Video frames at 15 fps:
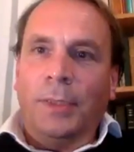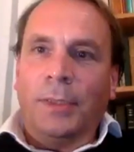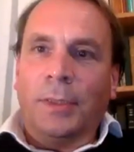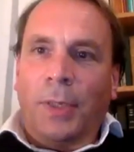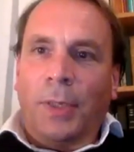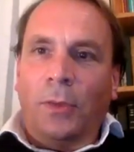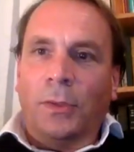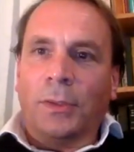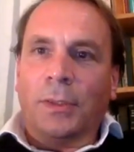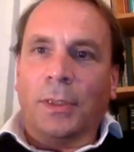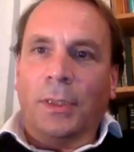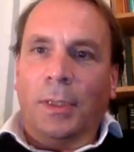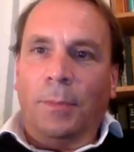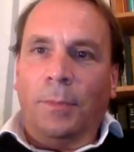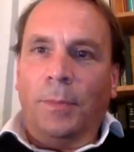is about
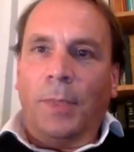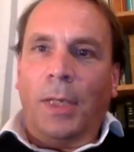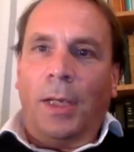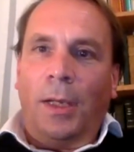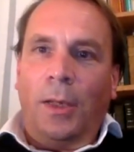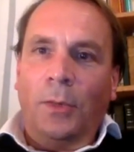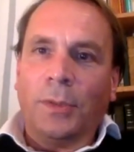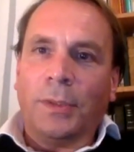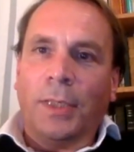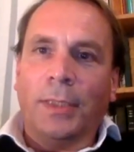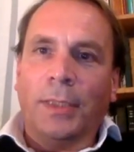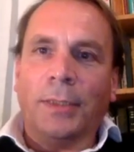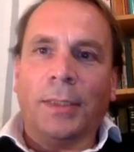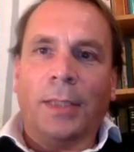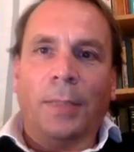um, Hausa
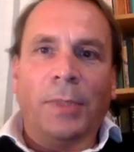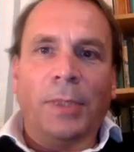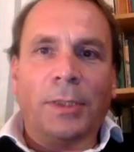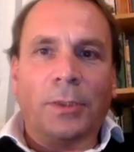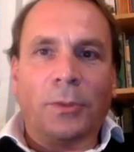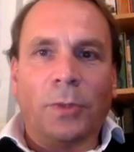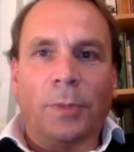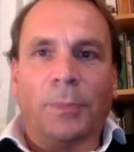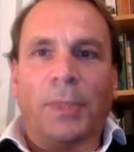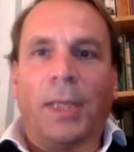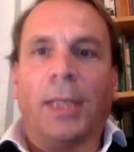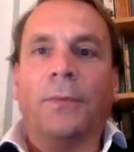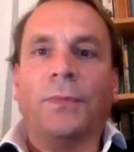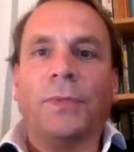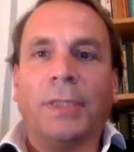Islamic script.
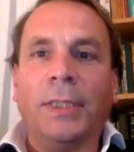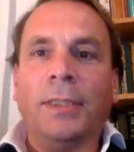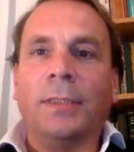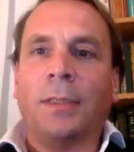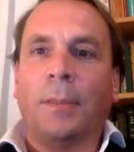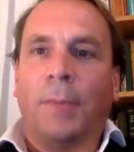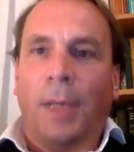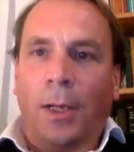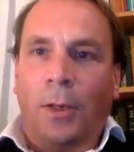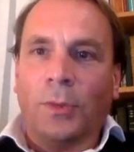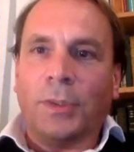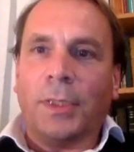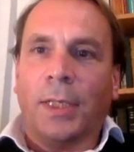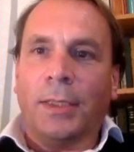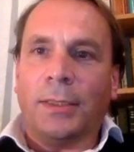I have seen some
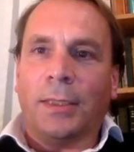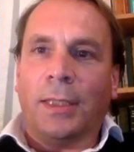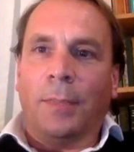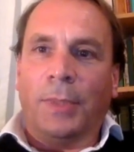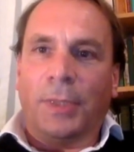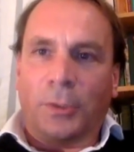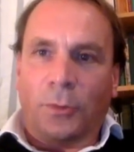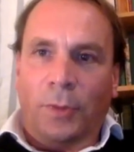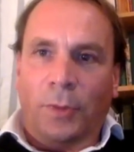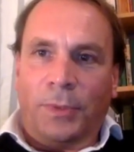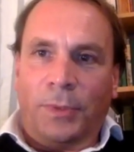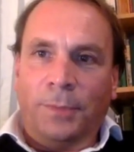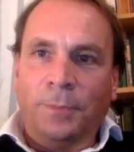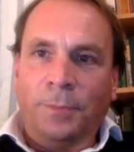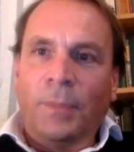Hausa Islamic
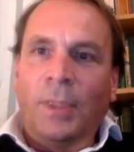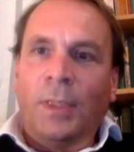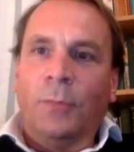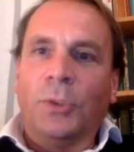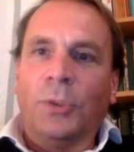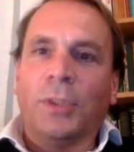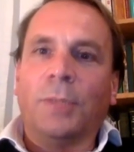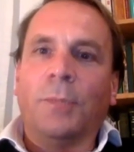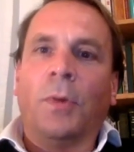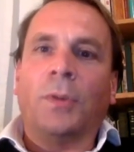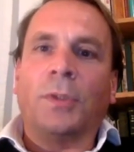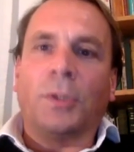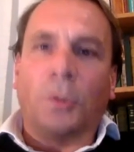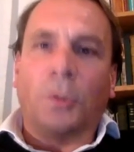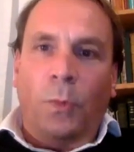script, which is more
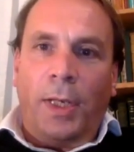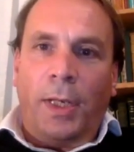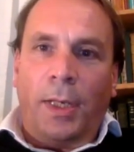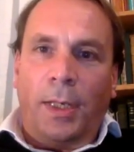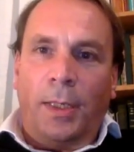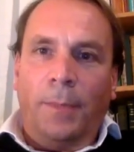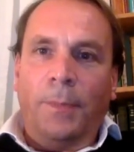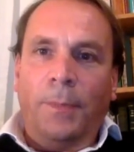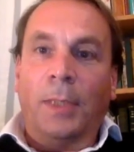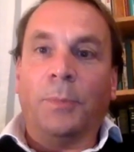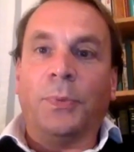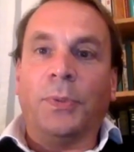square and